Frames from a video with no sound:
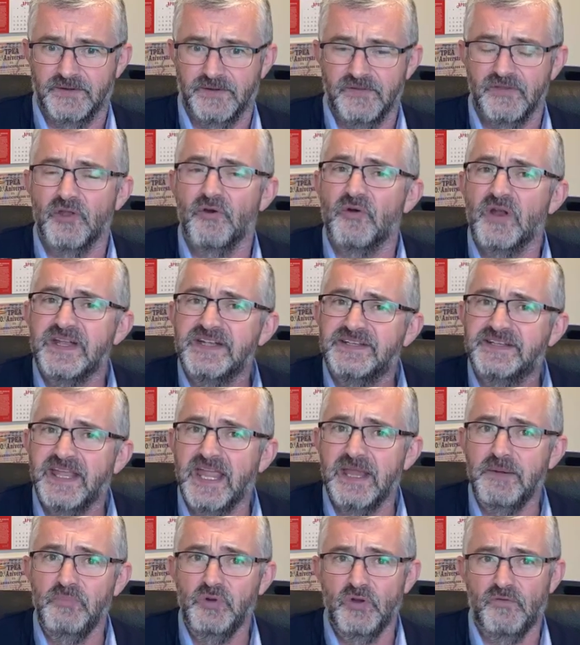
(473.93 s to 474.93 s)
the
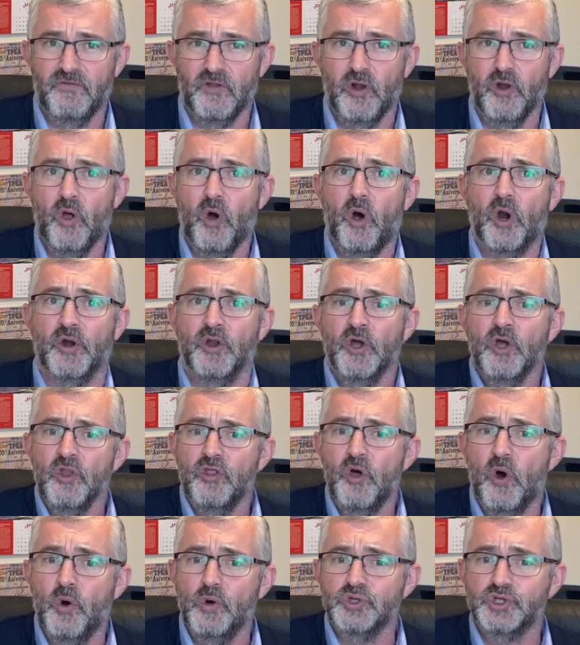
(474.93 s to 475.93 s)
redeemed of the Lord,
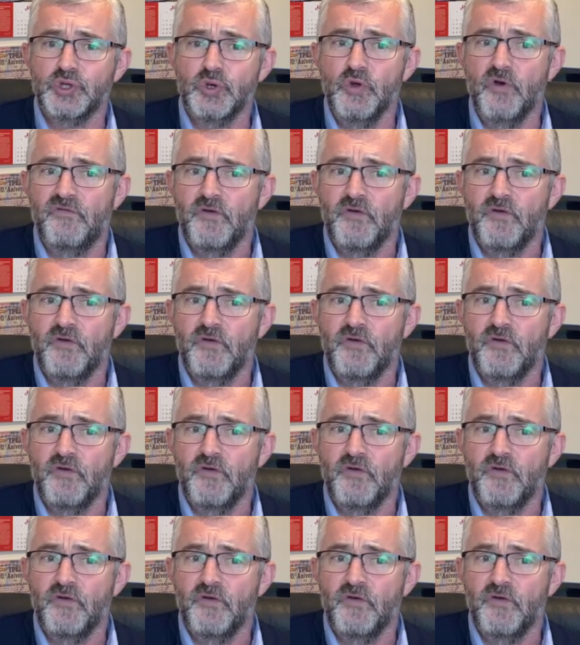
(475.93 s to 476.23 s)
those who